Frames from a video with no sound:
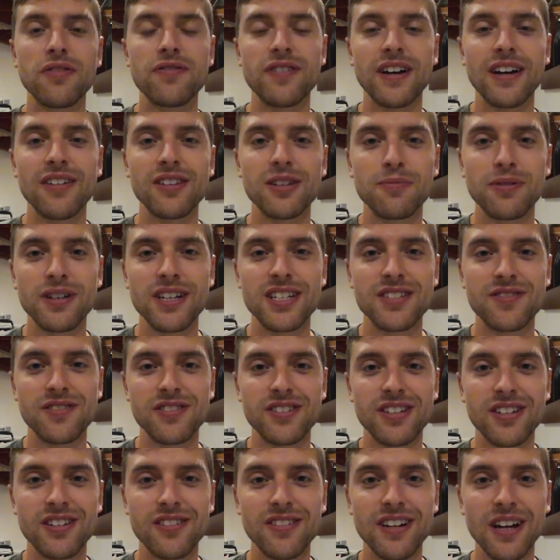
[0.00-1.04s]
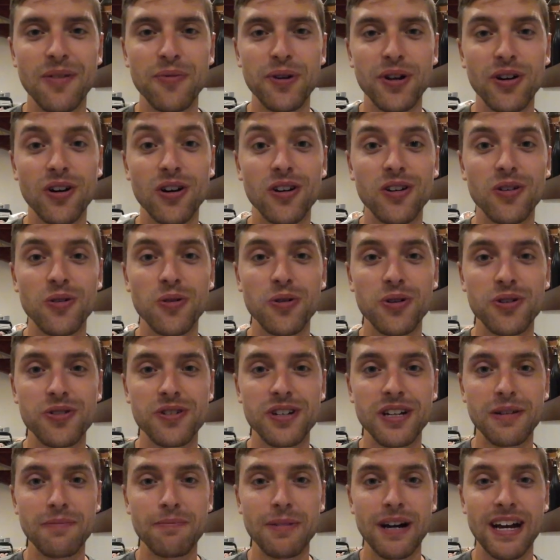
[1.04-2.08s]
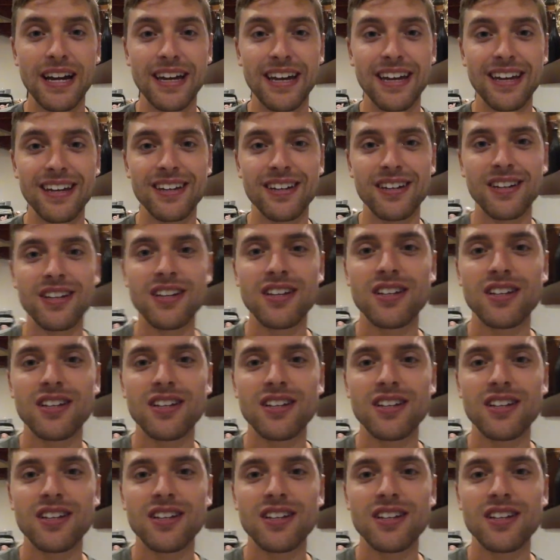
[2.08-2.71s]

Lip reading: found the place for dinner and we are ordering paella.